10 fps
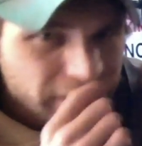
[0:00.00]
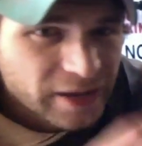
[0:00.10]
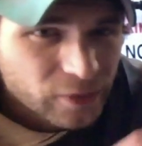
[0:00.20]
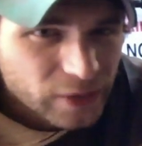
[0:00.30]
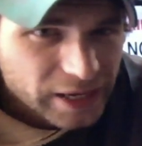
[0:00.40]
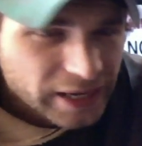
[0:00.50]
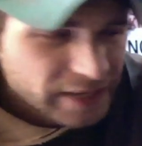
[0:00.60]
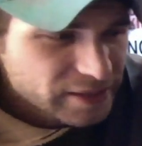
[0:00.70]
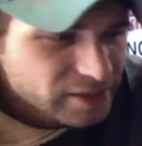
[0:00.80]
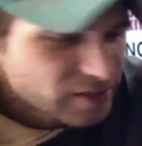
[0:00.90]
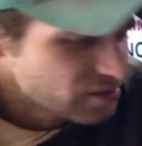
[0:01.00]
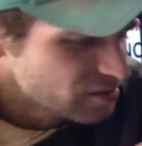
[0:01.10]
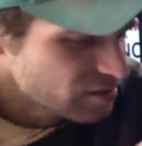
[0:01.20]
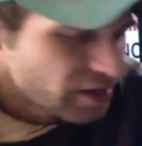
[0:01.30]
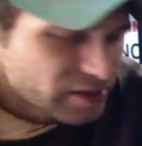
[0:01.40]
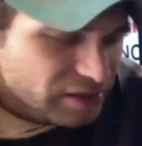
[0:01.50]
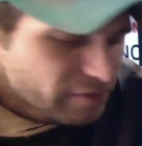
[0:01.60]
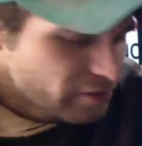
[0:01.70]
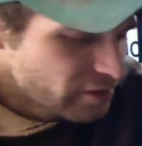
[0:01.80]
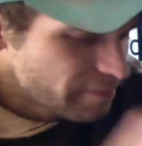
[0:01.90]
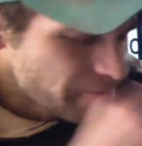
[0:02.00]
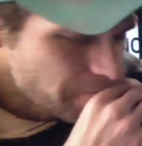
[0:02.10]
and the way I did this is a lot different